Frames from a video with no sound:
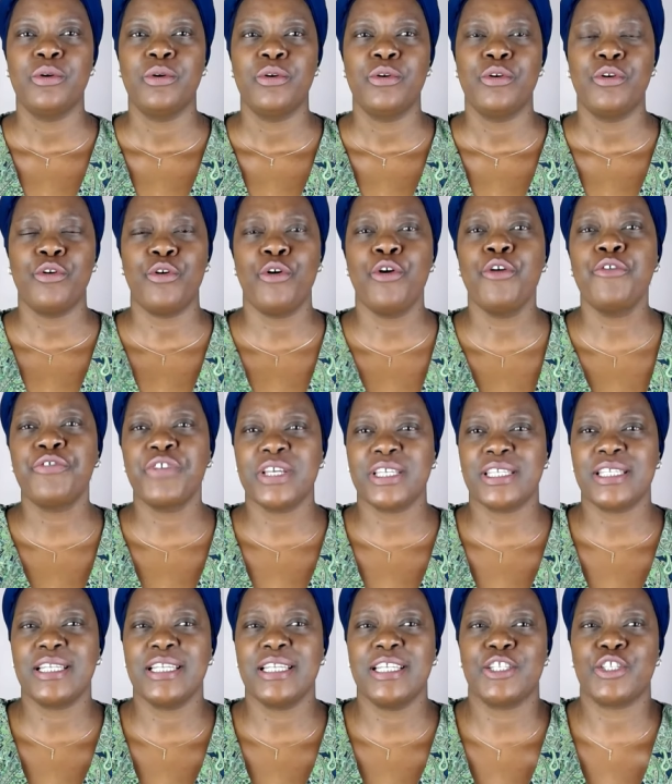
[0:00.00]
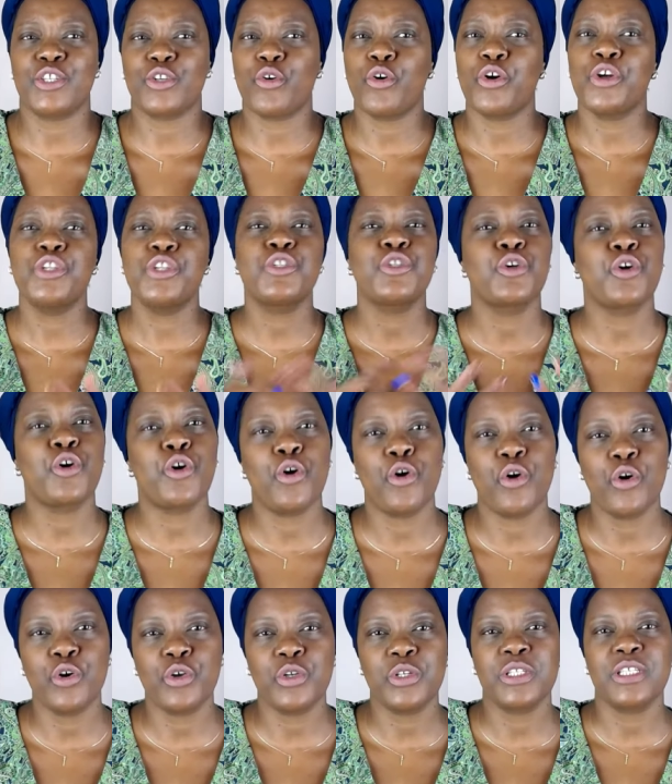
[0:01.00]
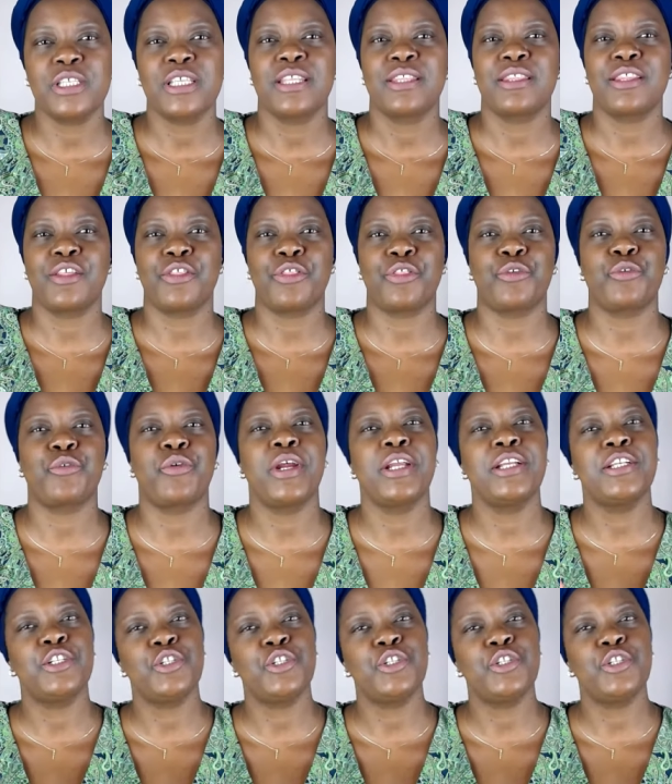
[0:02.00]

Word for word: obviously it's going to cause the thread to